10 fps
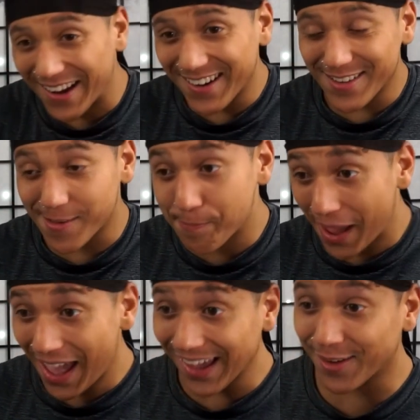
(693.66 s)
Titan is
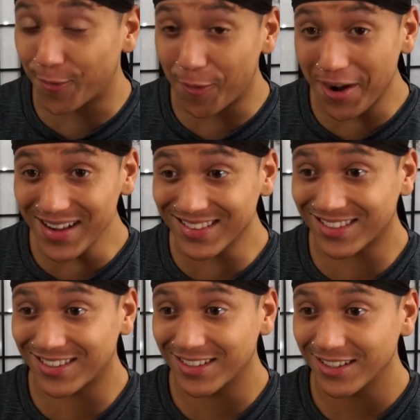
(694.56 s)
back.
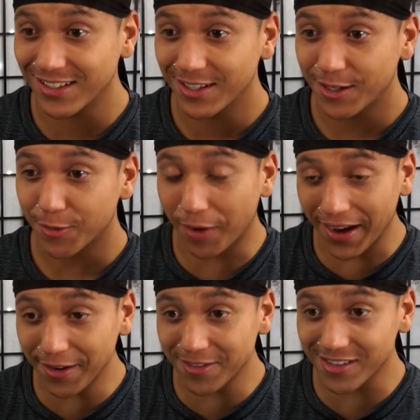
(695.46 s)
What?
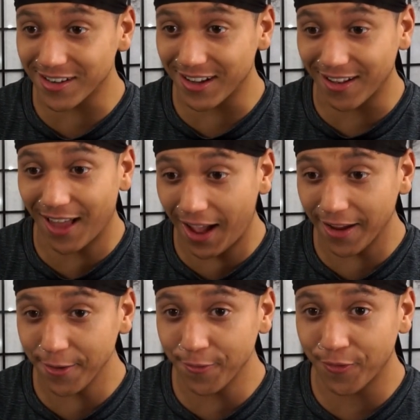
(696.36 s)
Reiner's an,
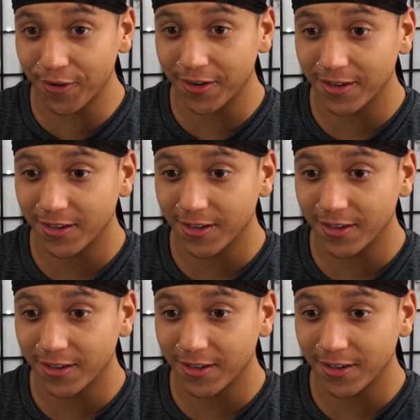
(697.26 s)
alive?